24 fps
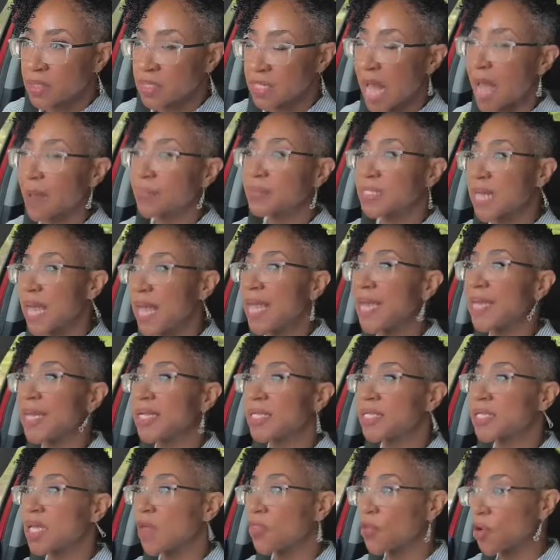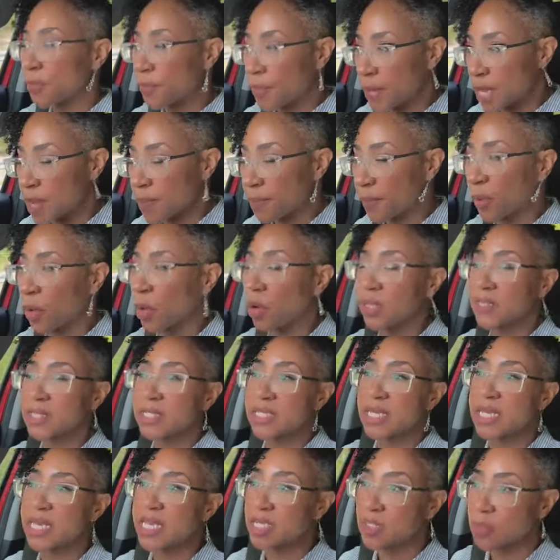Stop saying it's other people,
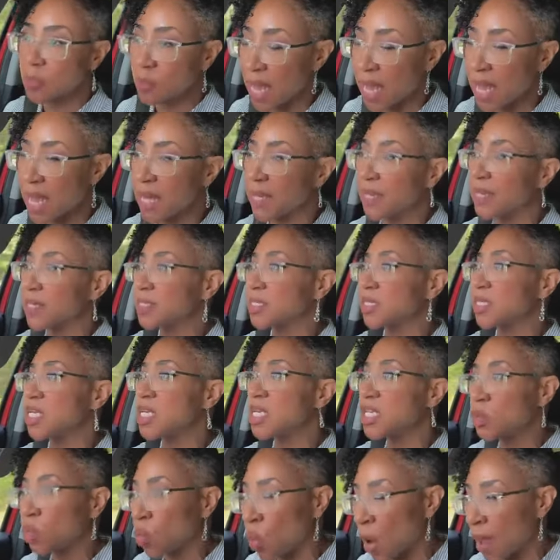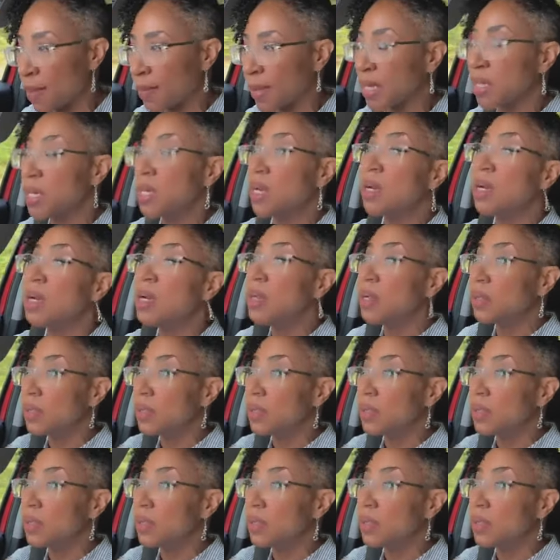it's these men, it's these women.